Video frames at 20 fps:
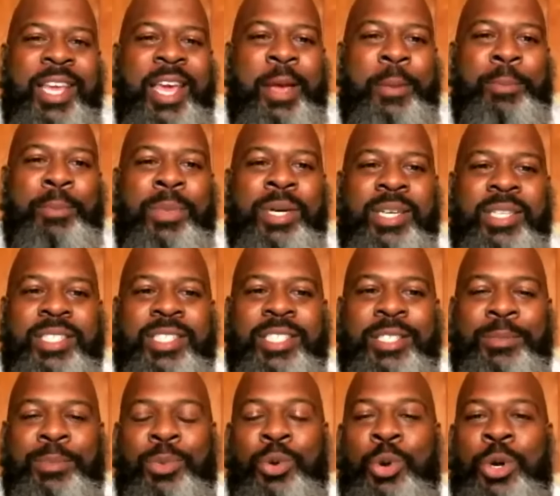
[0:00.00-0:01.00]
me that
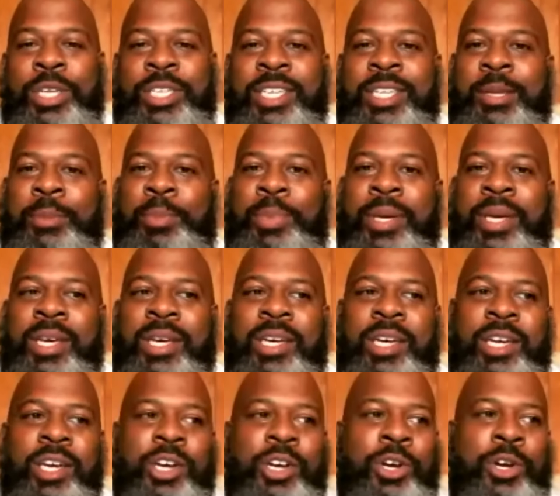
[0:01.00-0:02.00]
much, more than a
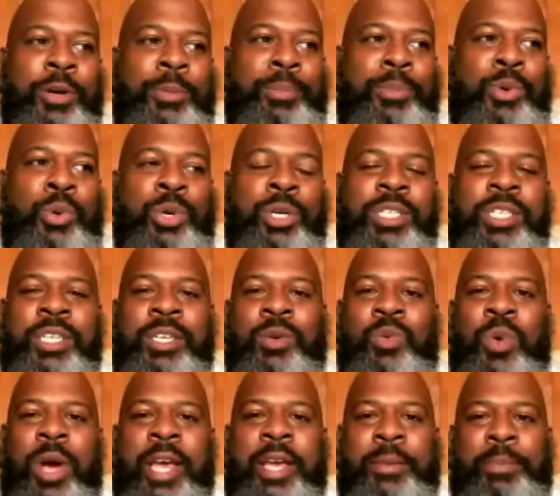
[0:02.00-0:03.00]
Pale Arab, more than a
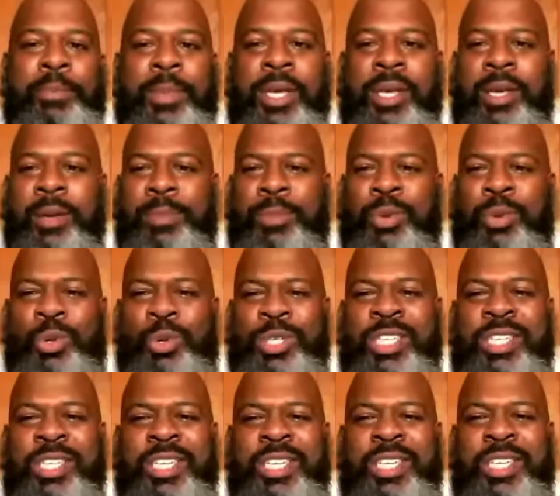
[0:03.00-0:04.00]
white man, more
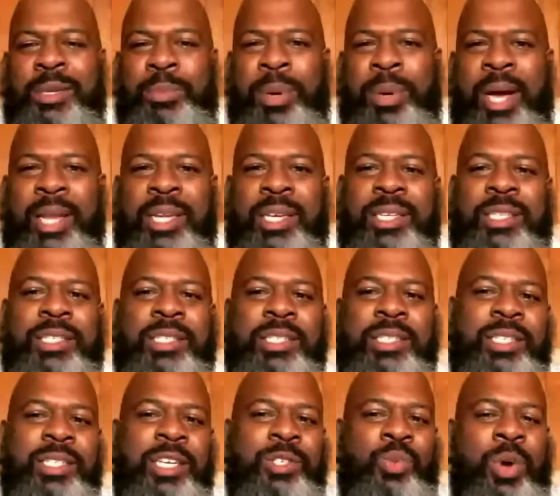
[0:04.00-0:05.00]
than anybody.
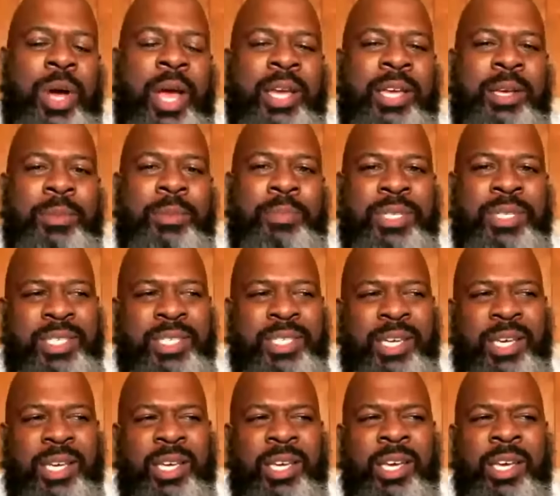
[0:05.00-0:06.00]
That's why he be
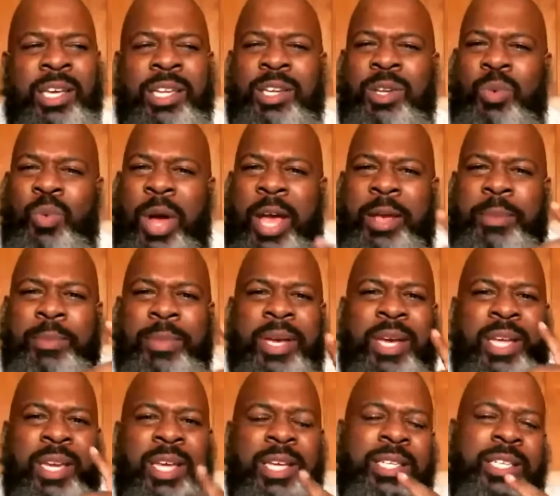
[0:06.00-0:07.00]
saying, the
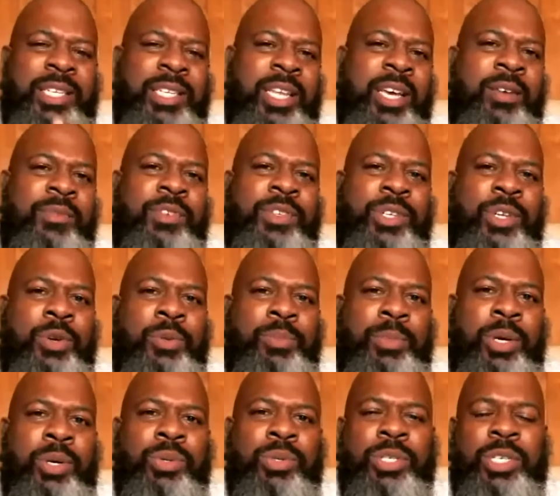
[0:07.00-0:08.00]
white man ain't the devil
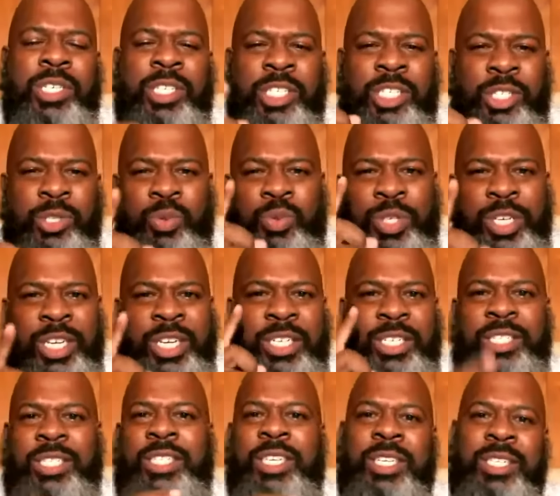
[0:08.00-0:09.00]
no more. It's you
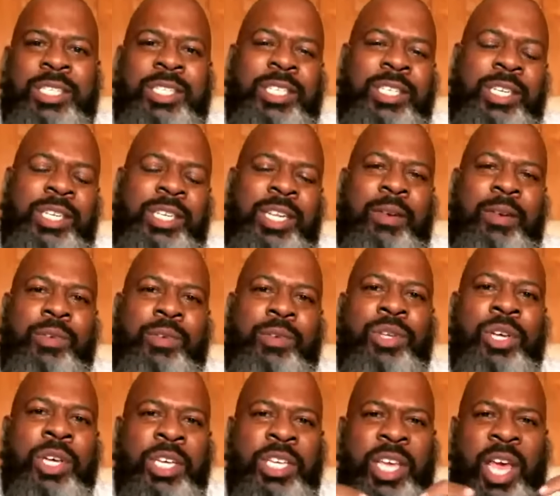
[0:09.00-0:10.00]
niggas that's the devil.
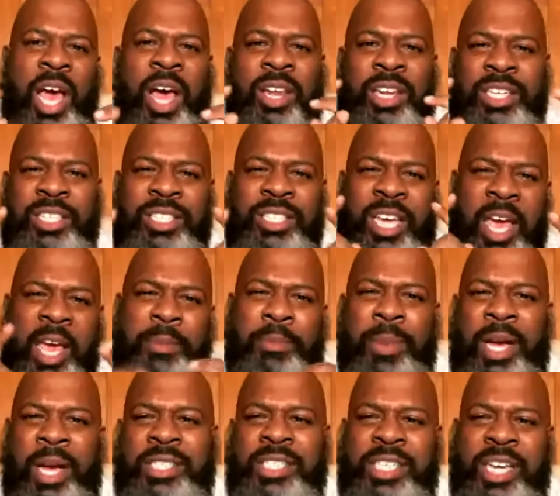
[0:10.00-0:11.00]
Y'all attack
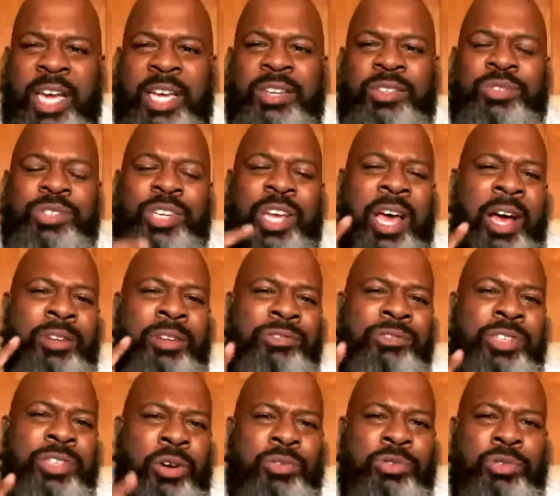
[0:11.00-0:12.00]
my channel. Y'all
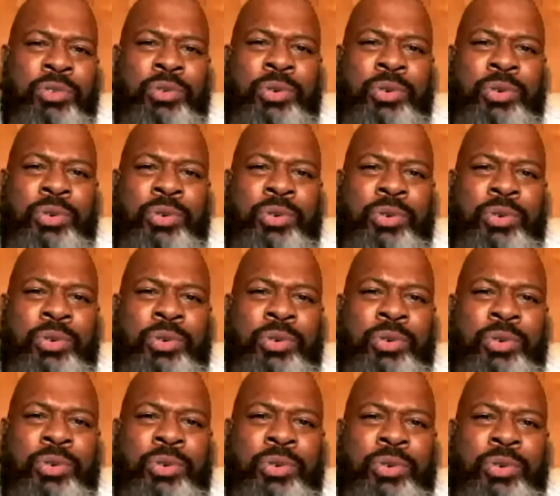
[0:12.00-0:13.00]
talk noise about
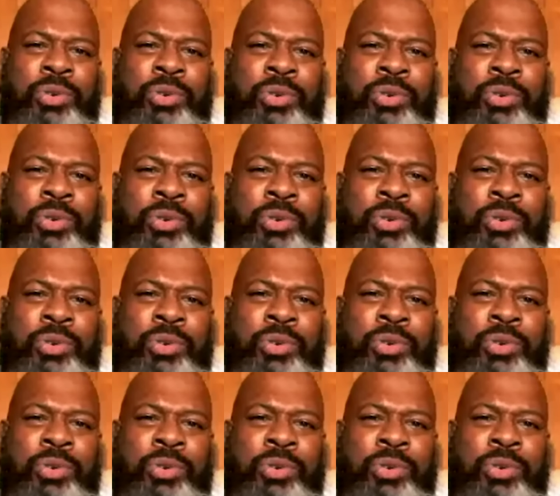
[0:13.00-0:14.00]
me. I don't see the
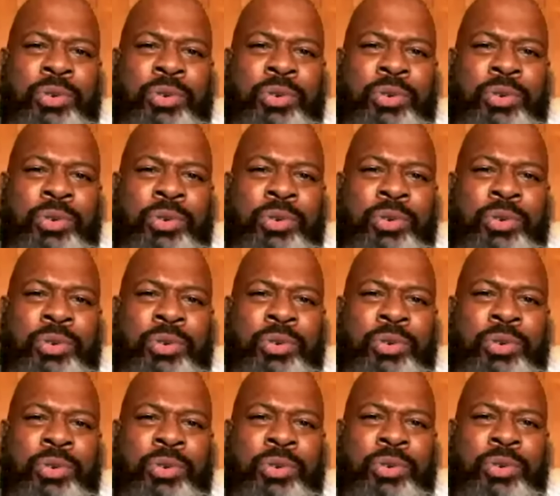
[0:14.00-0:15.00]
devil talking noise
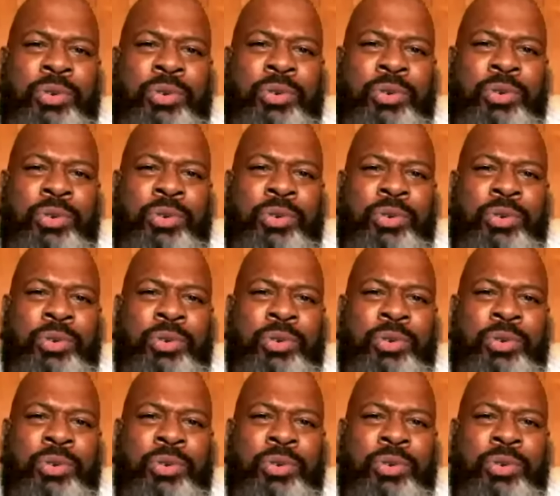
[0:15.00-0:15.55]
about me,